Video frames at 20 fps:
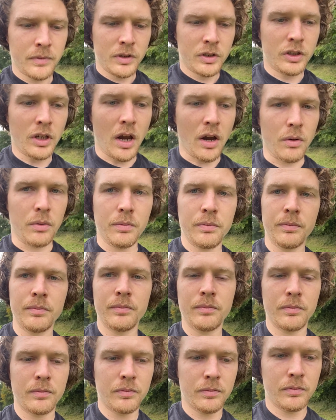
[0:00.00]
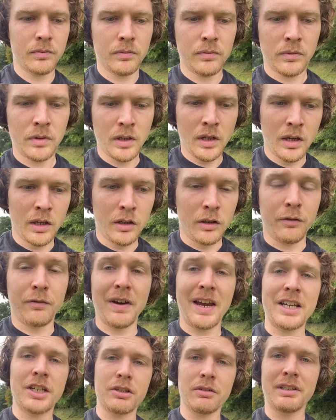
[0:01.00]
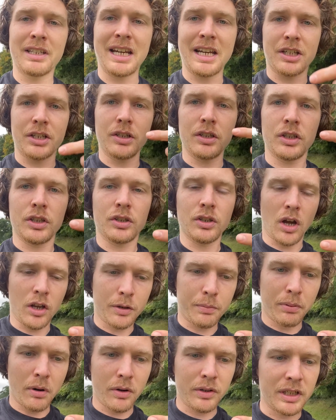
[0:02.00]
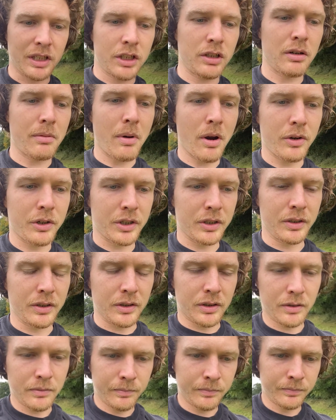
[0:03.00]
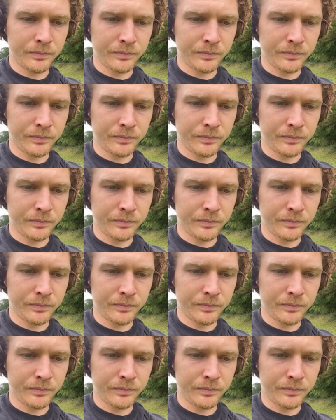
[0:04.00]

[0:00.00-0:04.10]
So you face your addictions, you start to process your emotions.